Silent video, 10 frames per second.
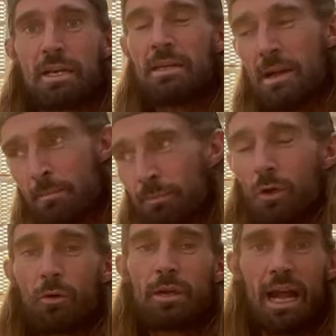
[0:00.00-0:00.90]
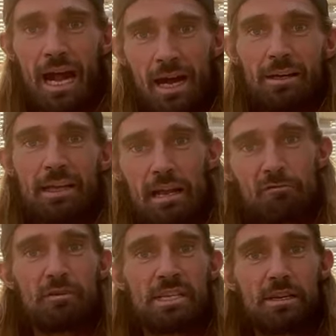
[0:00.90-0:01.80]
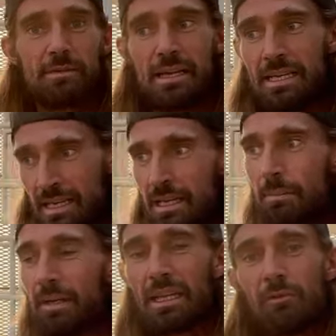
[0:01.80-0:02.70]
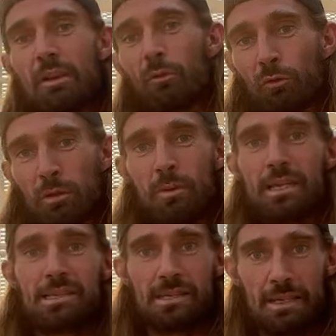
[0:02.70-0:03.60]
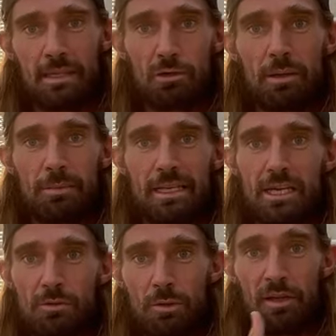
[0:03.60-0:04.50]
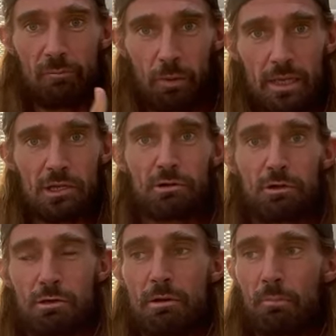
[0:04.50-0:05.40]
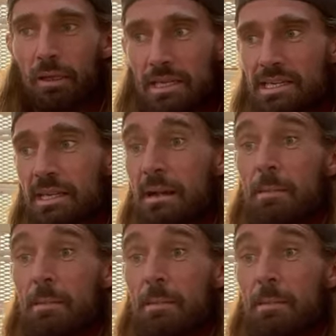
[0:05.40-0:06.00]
I'm not going hard every Sunday. I'm gonna give it 3 weeks until I try my next one. I've put that structure in place.